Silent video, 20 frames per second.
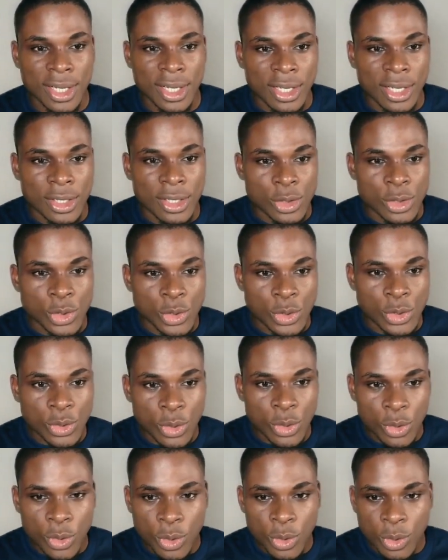
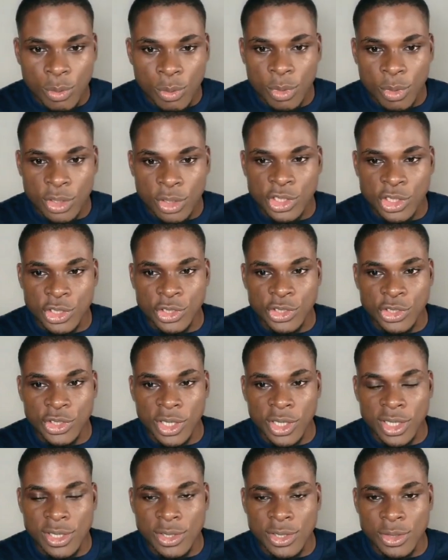So much
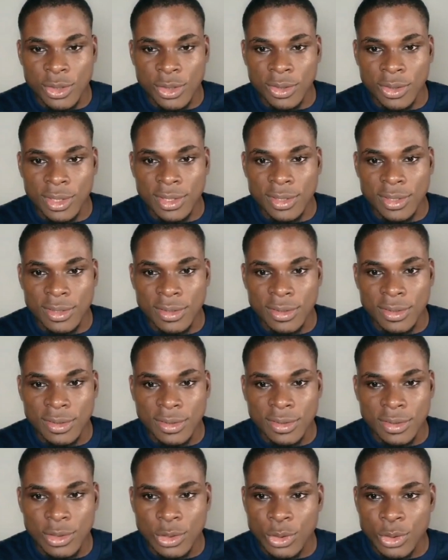threads to it.
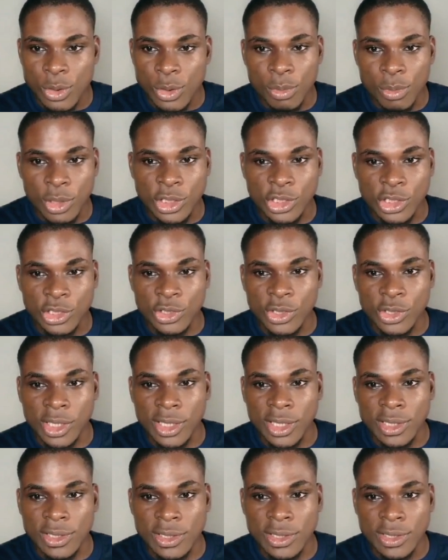So much
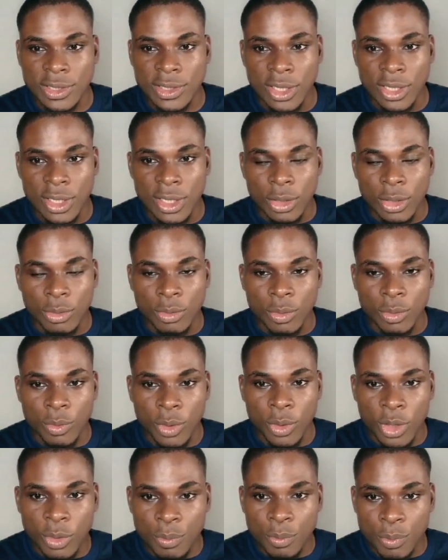threads. We
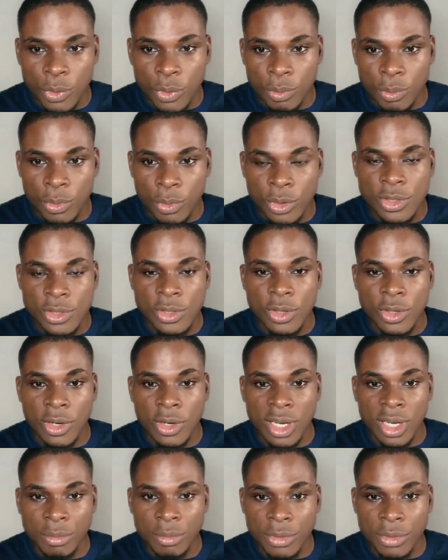want to promote
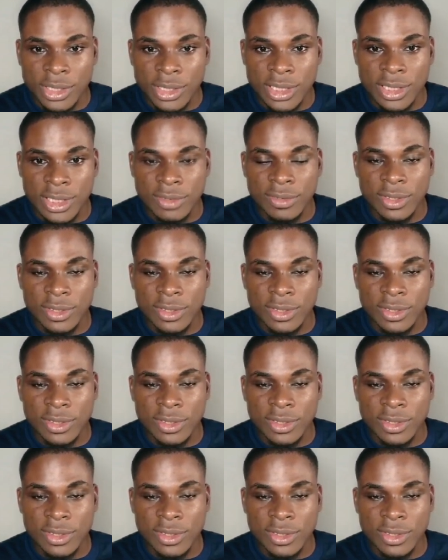collaborative and